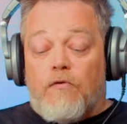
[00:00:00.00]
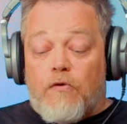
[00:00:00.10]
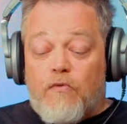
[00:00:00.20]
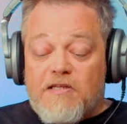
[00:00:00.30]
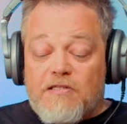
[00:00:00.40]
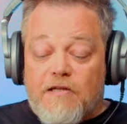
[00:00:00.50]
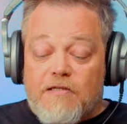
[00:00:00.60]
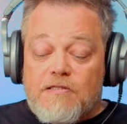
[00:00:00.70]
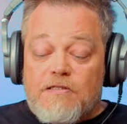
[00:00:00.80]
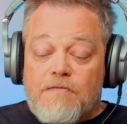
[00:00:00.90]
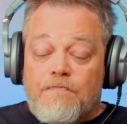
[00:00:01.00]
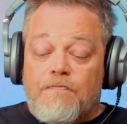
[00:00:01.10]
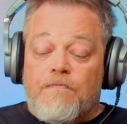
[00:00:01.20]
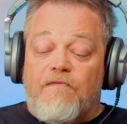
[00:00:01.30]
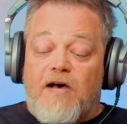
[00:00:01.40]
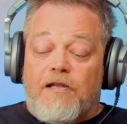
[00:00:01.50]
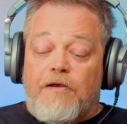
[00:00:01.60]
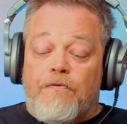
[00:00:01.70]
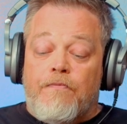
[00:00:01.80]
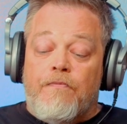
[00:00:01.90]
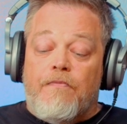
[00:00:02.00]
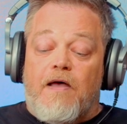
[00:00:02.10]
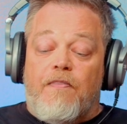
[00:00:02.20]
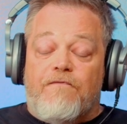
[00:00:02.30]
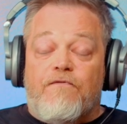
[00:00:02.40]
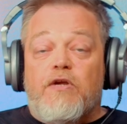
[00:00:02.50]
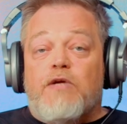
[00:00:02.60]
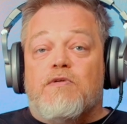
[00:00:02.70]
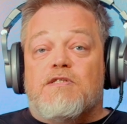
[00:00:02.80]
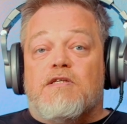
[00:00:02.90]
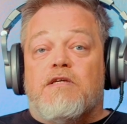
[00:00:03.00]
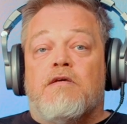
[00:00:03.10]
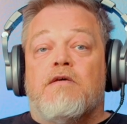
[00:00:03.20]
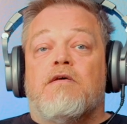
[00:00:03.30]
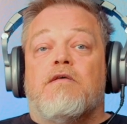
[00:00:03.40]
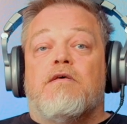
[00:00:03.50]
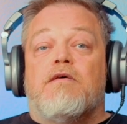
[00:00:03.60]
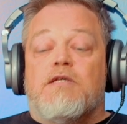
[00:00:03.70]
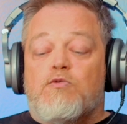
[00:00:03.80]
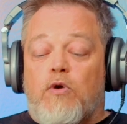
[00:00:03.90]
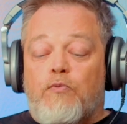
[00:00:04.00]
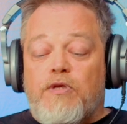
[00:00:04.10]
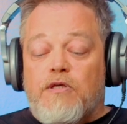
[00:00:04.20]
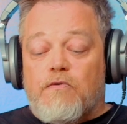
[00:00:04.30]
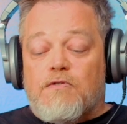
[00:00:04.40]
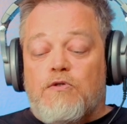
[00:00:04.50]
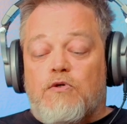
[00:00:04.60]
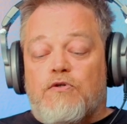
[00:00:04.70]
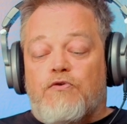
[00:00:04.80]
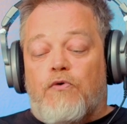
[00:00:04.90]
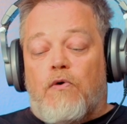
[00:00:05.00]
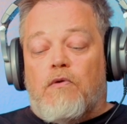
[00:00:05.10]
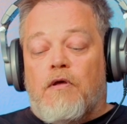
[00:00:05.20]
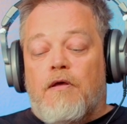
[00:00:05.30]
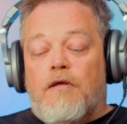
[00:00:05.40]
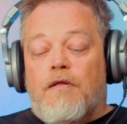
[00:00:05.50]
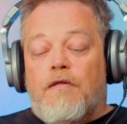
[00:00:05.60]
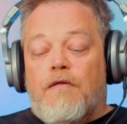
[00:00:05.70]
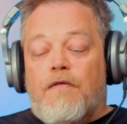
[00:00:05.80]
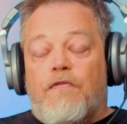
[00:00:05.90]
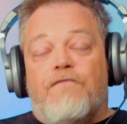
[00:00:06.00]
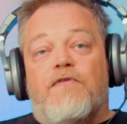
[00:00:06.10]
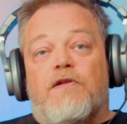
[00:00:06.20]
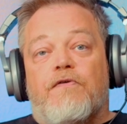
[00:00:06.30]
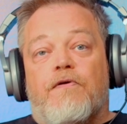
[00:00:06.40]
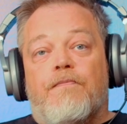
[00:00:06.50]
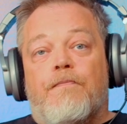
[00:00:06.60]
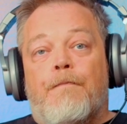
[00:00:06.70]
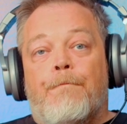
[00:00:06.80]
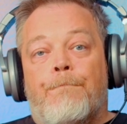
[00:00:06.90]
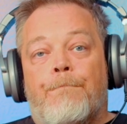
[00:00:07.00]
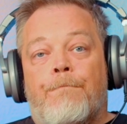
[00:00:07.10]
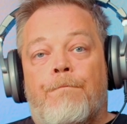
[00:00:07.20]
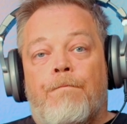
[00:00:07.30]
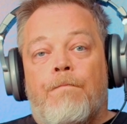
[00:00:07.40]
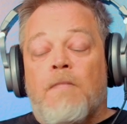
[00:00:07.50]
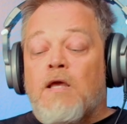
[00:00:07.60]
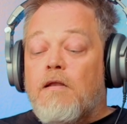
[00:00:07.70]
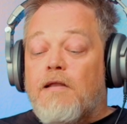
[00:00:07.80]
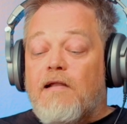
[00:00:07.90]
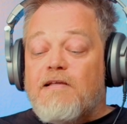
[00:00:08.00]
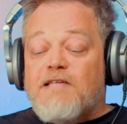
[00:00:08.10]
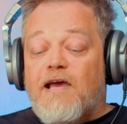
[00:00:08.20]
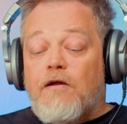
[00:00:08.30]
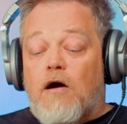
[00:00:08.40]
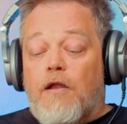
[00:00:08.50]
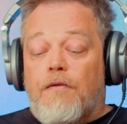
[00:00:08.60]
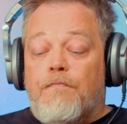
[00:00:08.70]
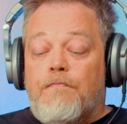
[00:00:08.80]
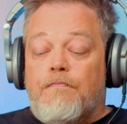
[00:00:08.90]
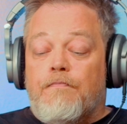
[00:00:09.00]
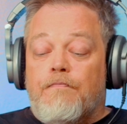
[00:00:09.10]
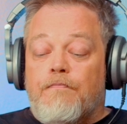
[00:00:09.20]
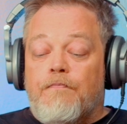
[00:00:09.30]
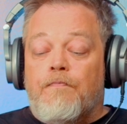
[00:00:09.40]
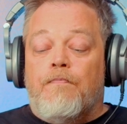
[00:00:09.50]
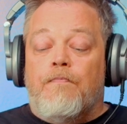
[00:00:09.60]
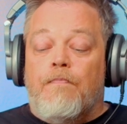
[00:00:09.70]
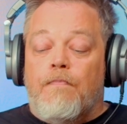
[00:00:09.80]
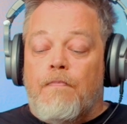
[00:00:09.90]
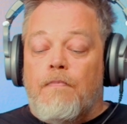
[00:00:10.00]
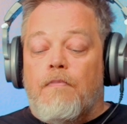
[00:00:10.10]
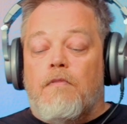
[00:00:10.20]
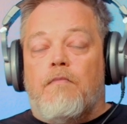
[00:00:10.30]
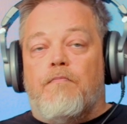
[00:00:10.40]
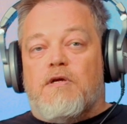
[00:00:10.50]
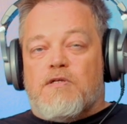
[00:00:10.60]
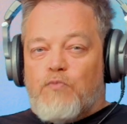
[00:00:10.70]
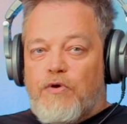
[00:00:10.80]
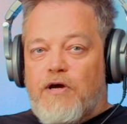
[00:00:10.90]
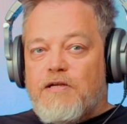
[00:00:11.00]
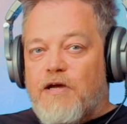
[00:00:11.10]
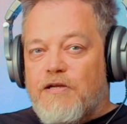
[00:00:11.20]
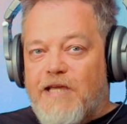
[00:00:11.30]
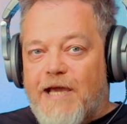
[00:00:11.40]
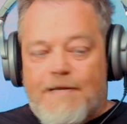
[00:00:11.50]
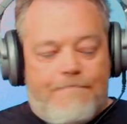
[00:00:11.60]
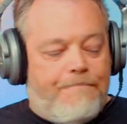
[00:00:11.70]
the resonance value and the frequency is what we use to control the filter. Now let's head on, because we're not done yet.